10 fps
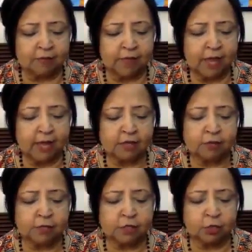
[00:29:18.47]
that
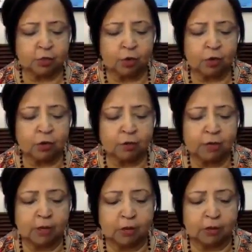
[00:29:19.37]
which no longer
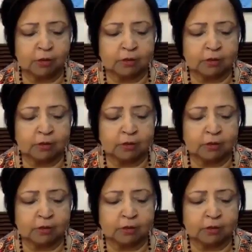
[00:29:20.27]
belongs.